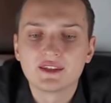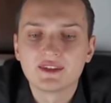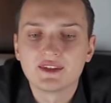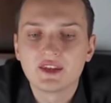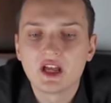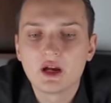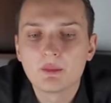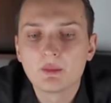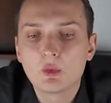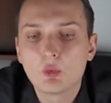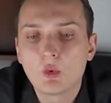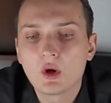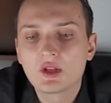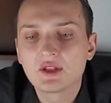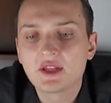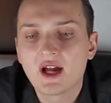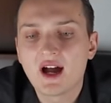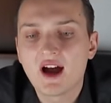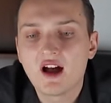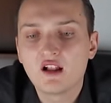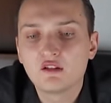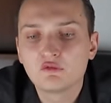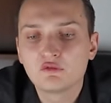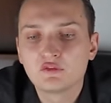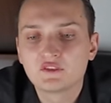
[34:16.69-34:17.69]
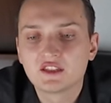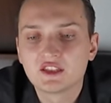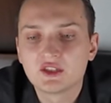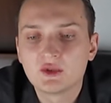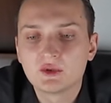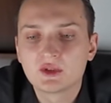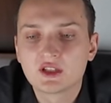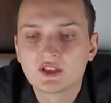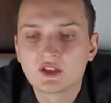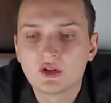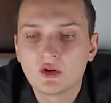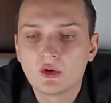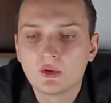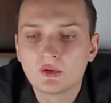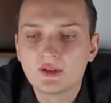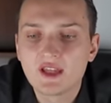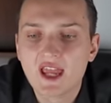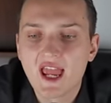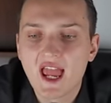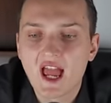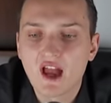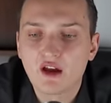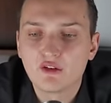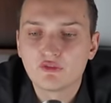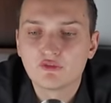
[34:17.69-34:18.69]
number one alpha that you can only
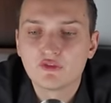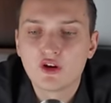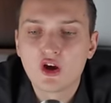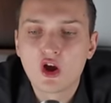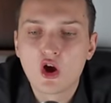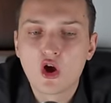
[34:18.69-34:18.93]
have.